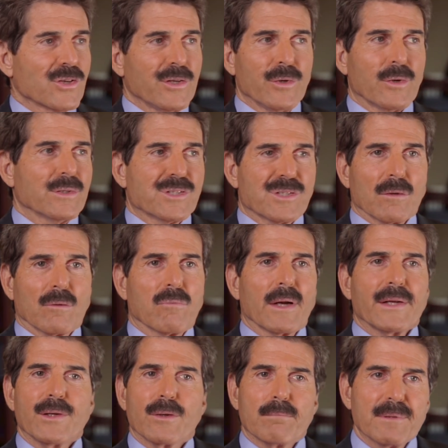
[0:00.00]
So you can still
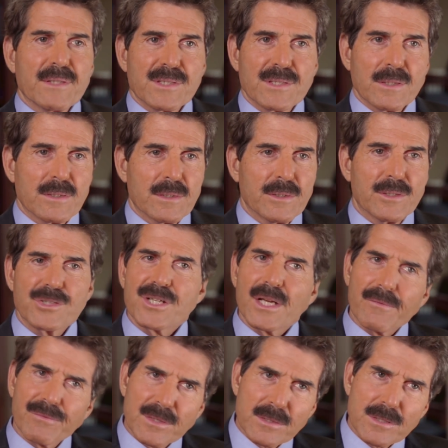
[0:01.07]
run your business. You just
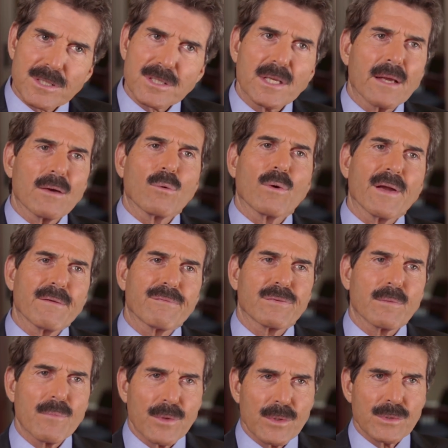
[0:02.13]
have to stay away
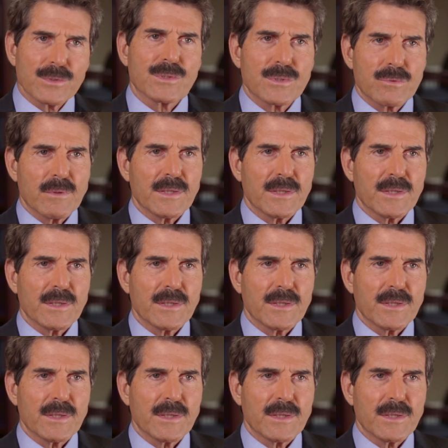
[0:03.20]
from those